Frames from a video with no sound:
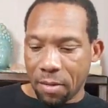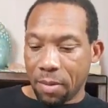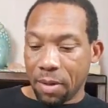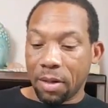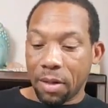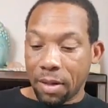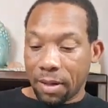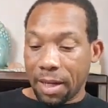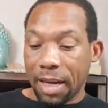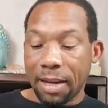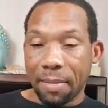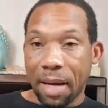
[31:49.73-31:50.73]
but
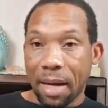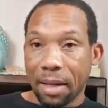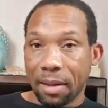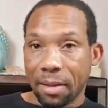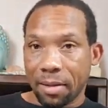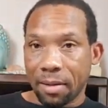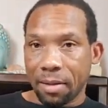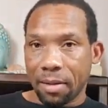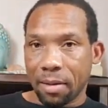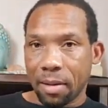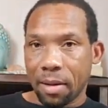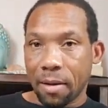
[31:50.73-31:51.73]
take in mind,
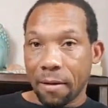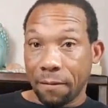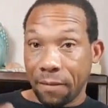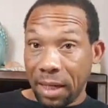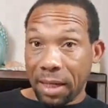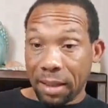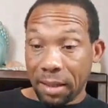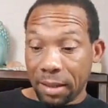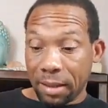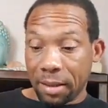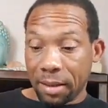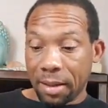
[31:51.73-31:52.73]

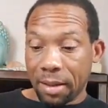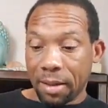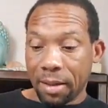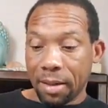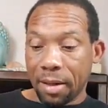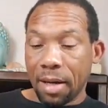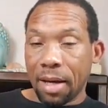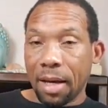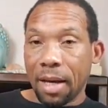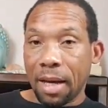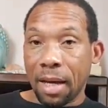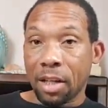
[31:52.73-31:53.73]
Venus
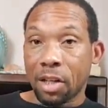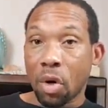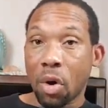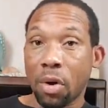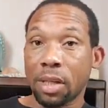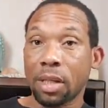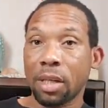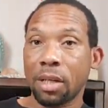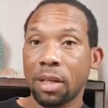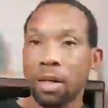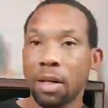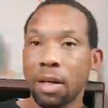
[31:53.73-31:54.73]
in Taurus
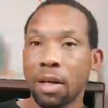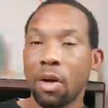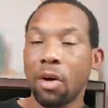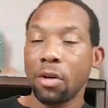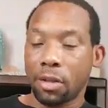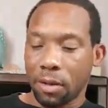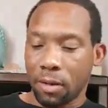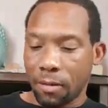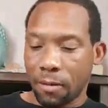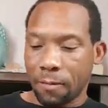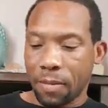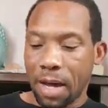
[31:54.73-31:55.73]
can
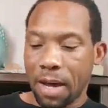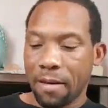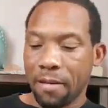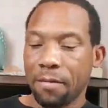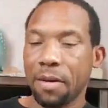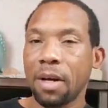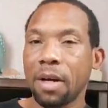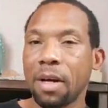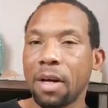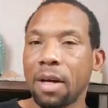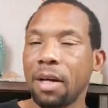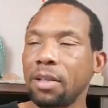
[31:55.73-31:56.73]
also have,
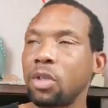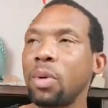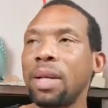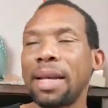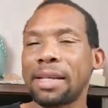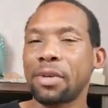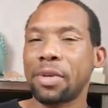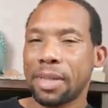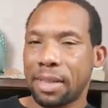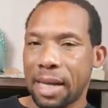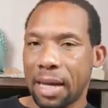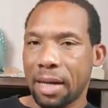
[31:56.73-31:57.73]
to a lesser
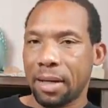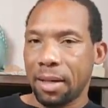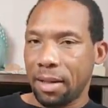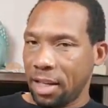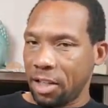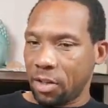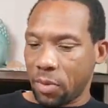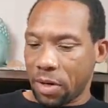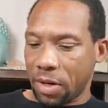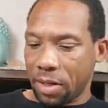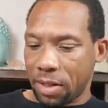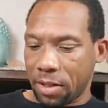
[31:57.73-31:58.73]
extent, these
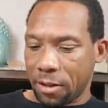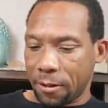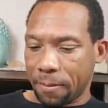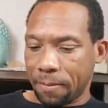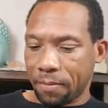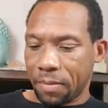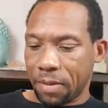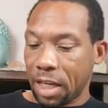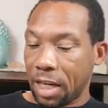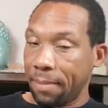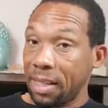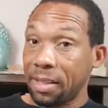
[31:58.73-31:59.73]
words. They can be